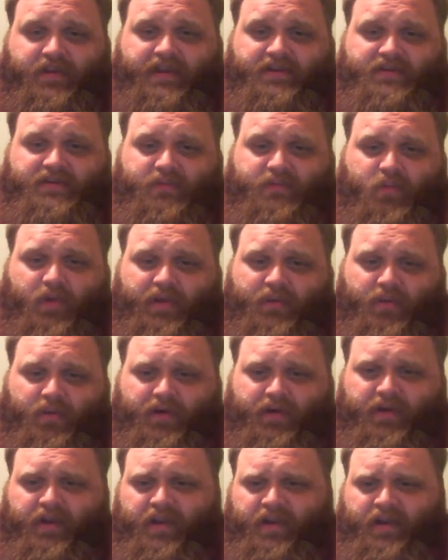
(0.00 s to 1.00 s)
getting to the point
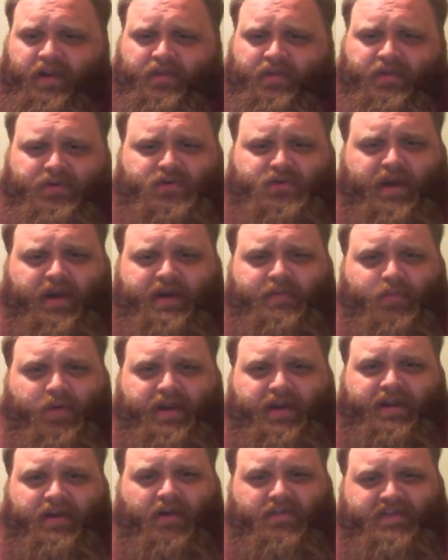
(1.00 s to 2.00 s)
where they're trying to
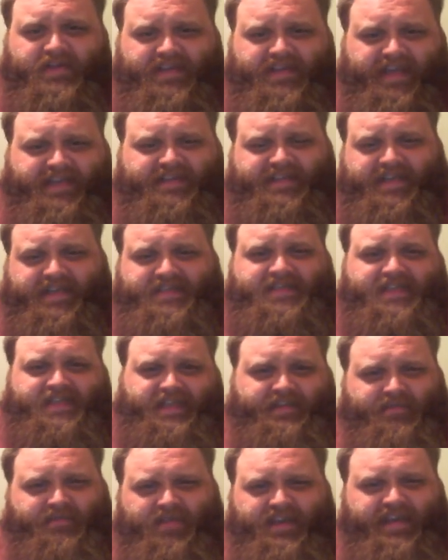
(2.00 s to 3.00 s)
bring in all these like
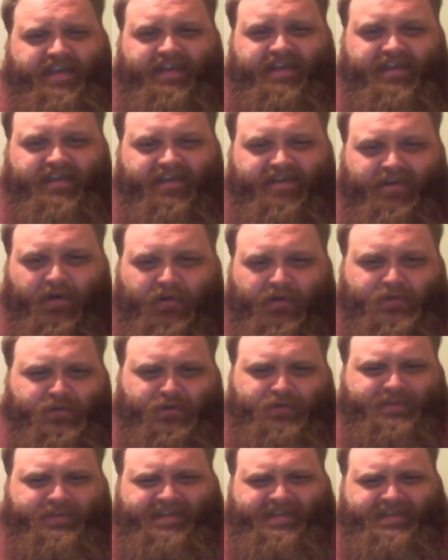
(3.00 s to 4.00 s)

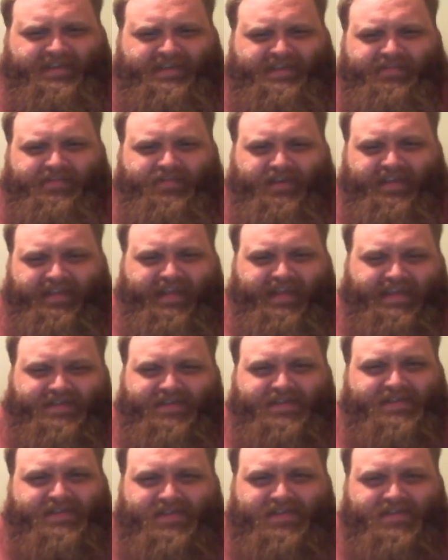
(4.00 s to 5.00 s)
cultural sensitivity
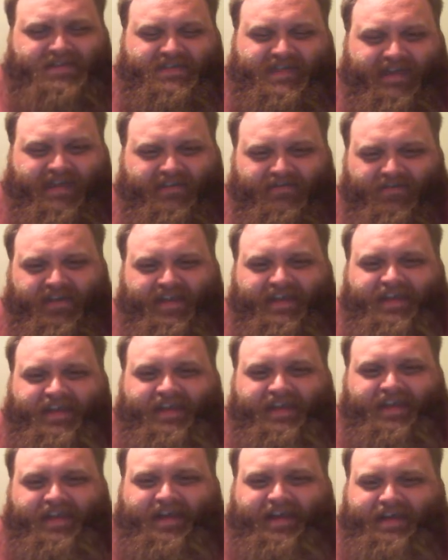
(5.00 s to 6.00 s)
lessons and stuff,
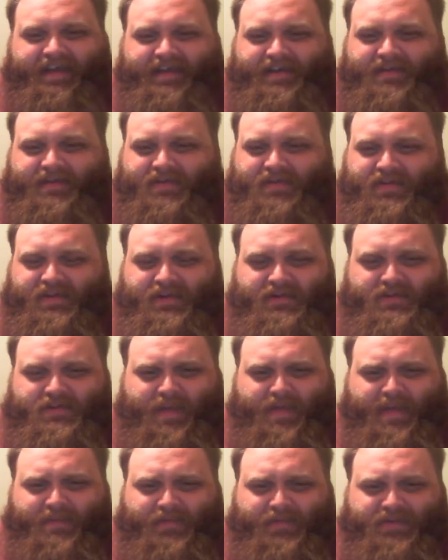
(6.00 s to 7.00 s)
to
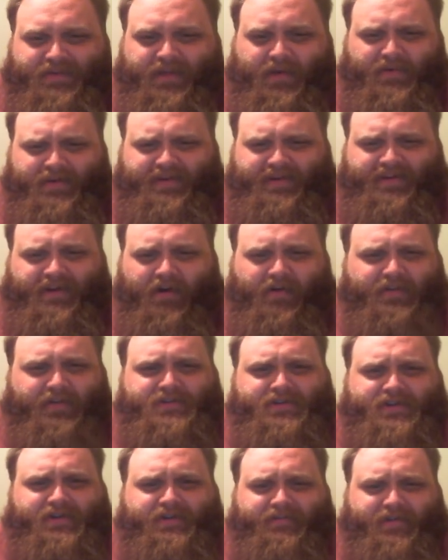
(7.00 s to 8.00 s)
be able to go to
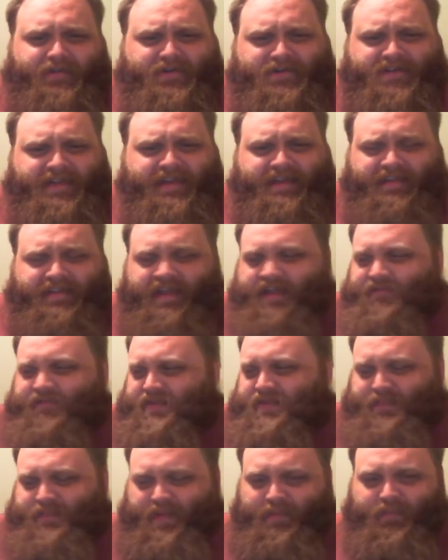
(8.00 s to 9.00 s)
college, university, and they have
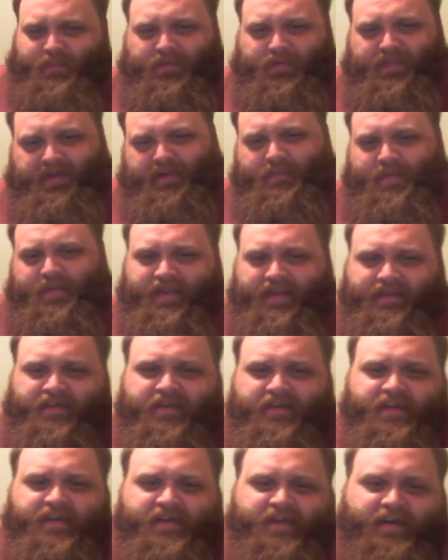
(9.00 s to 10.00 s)
all these people that are
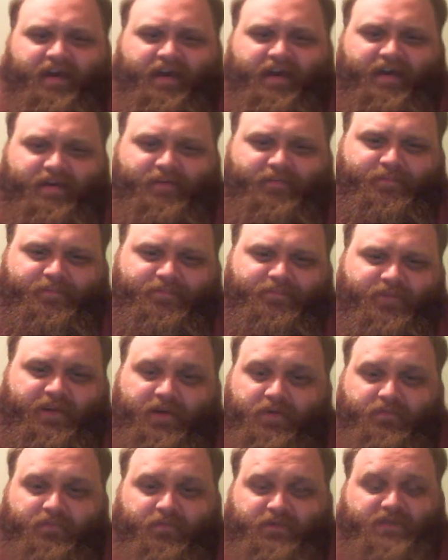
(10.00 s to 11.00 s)
being,
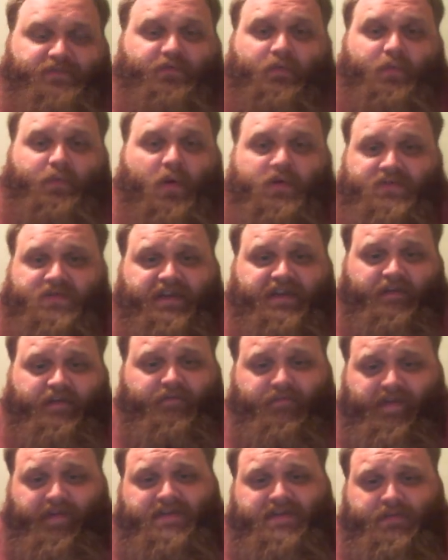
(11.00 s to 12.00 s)
just for posting
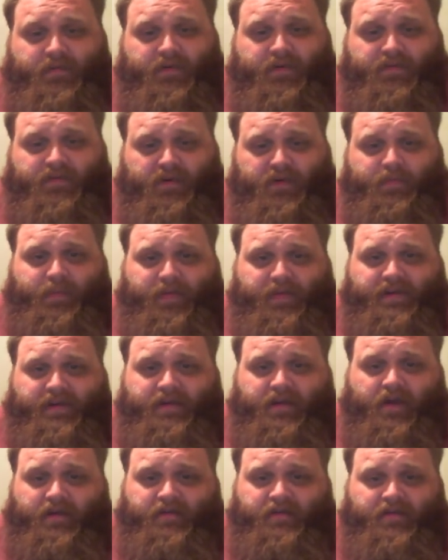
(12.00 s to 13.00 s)
on Facebook their
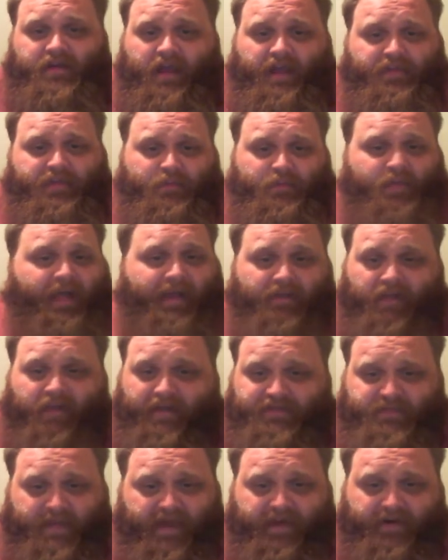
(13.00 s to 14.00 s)
opinion on either Black
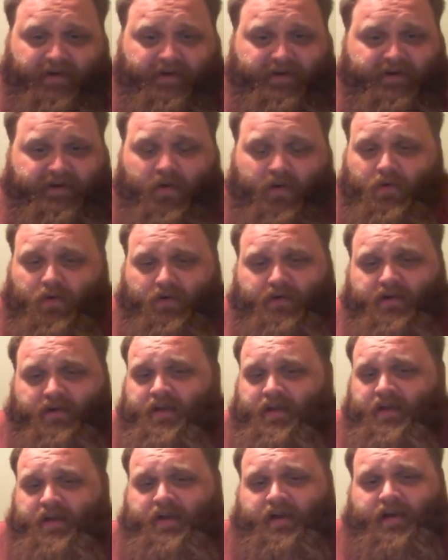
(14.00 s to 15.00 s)
Lives Matter
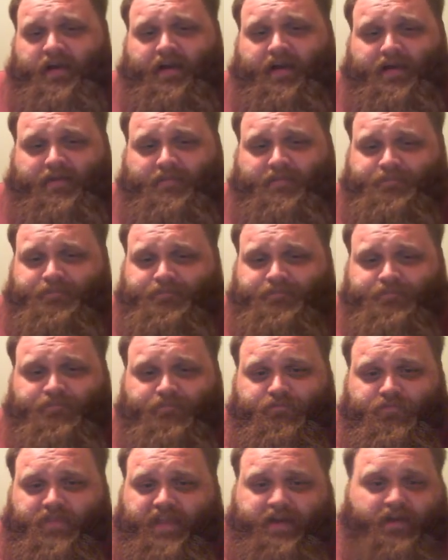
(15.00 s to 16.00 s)
or,
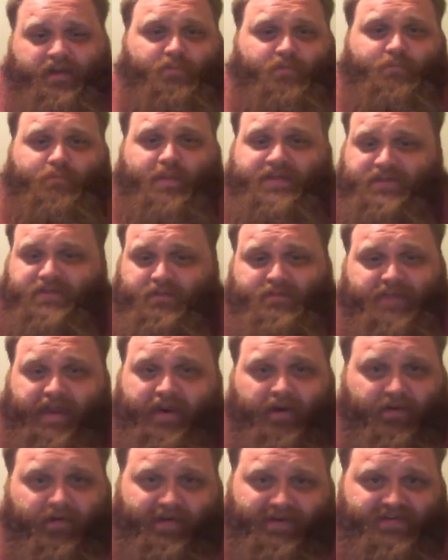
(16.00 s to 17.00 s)
Muslim
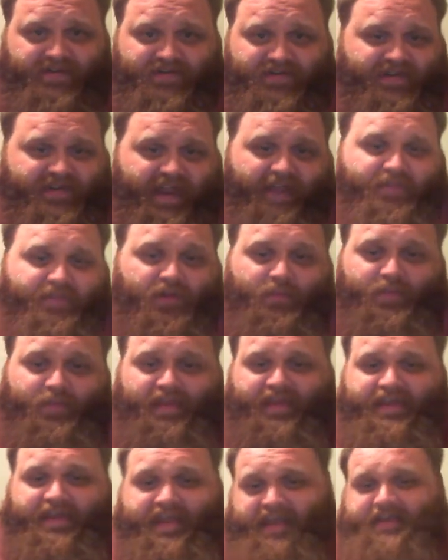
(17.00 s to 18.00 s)
terrorists, and they're
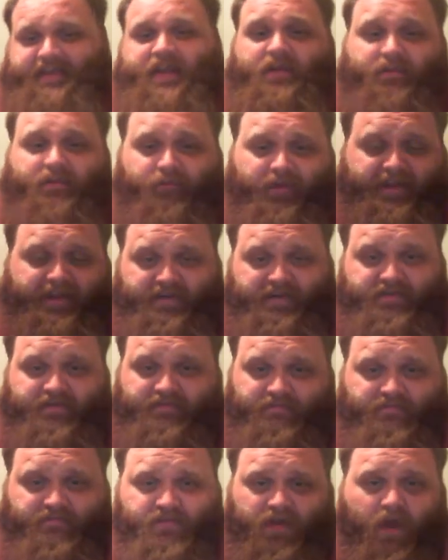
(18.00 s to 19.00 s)
being kicked out of freaking
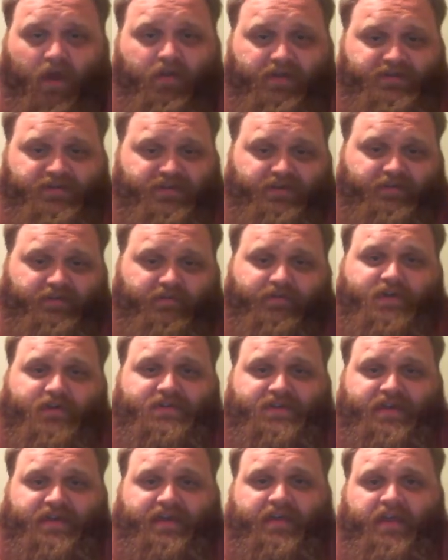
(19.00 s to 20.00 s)
college and
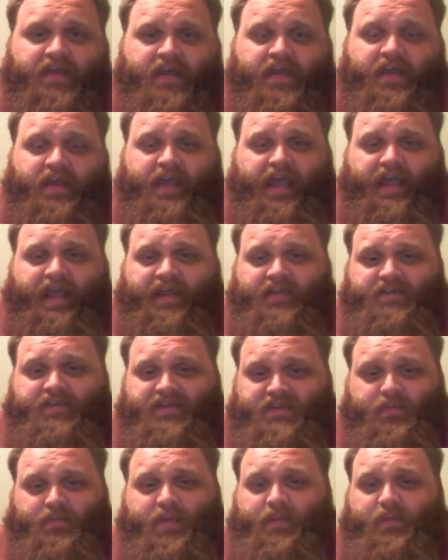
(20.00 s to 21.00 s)
university. And
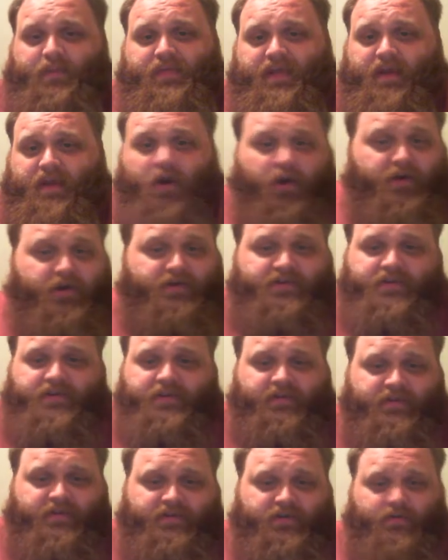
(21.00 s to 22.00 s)
these are people that aren't
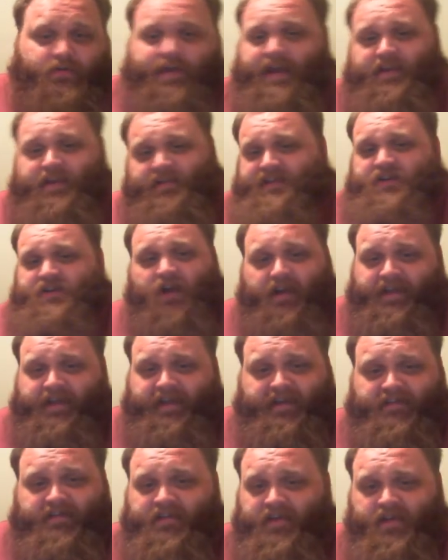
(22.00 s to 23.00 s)
directly
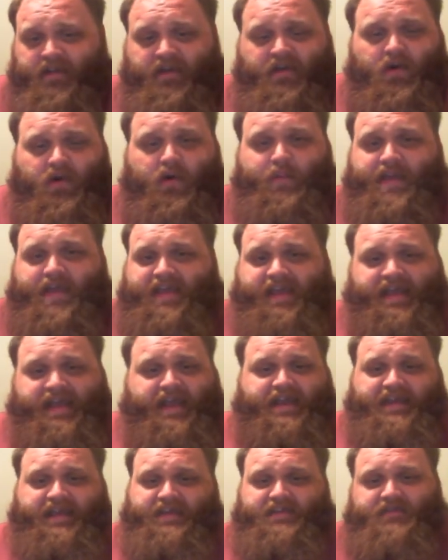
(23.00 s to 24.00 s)
talking or making
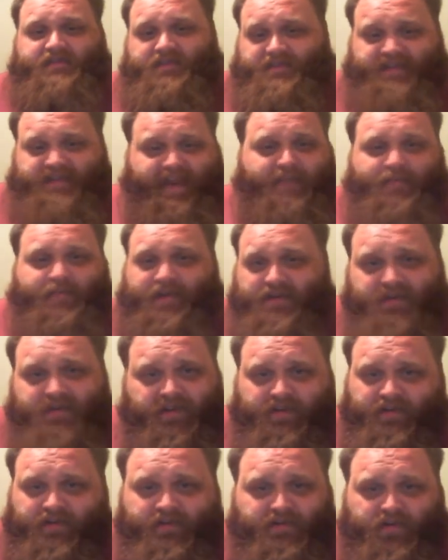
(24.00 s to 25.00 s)
any
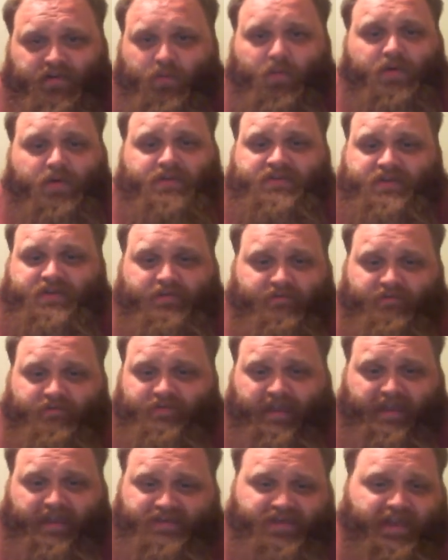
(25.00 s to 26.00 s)
statement towards their
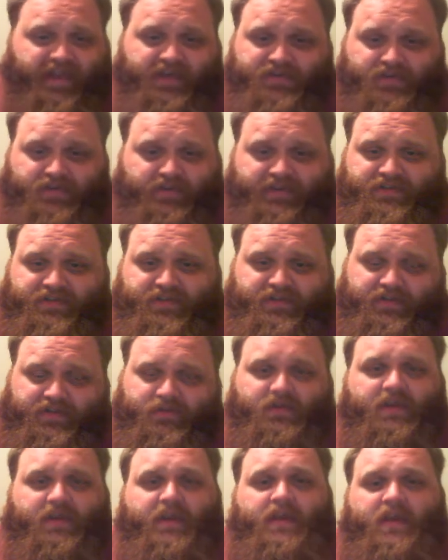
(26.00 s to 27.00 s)
educational
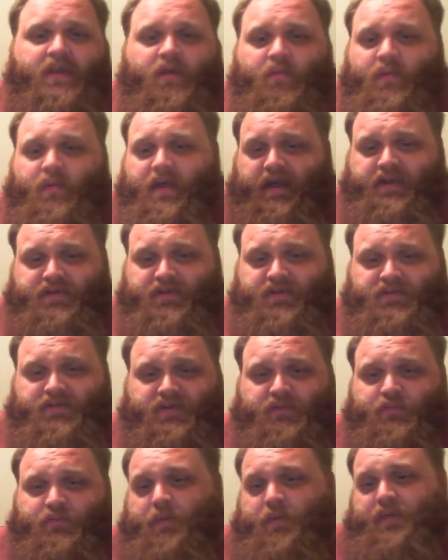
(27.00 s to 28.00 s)

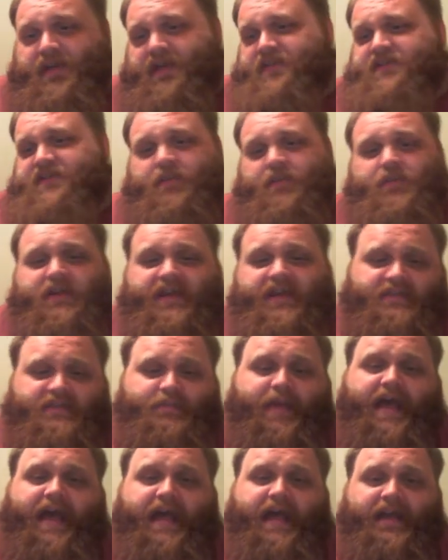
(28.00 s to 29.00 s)
institution, but because someone gets
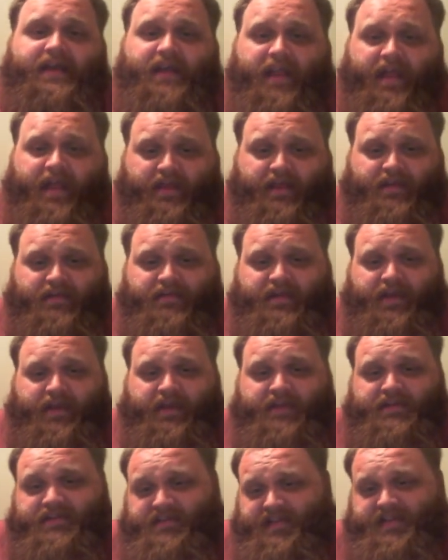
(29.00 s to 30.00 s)
mad and
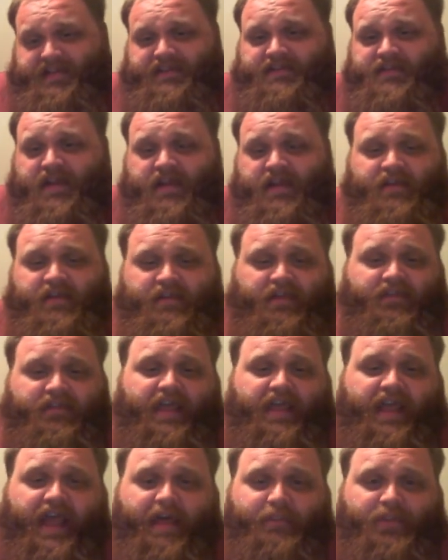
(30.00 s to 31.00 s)
sees that
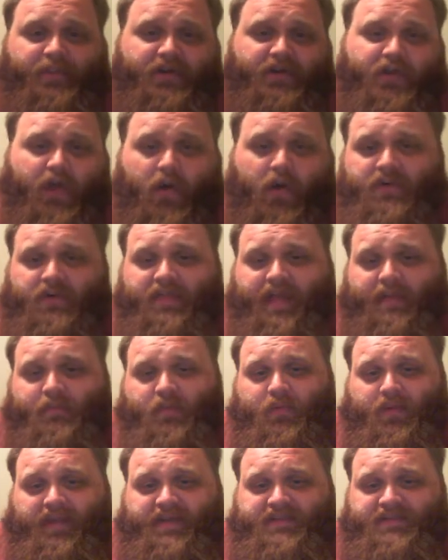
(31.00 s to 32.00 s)
they happen to go to
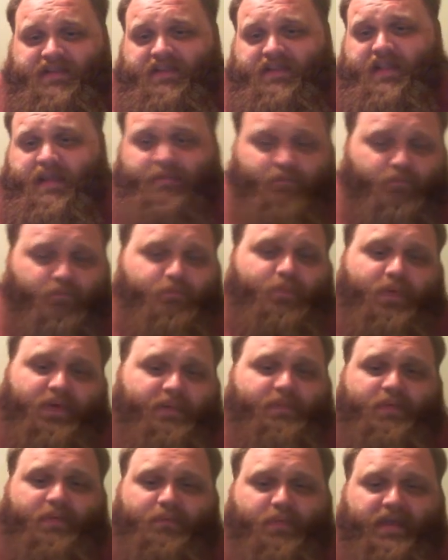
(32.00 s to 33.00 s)
that place, then they put
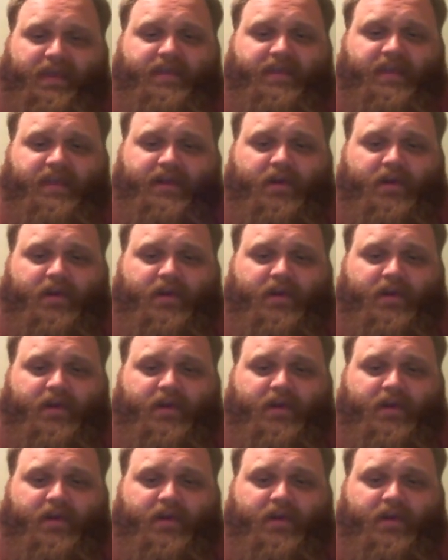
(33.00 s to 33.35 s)
up a big,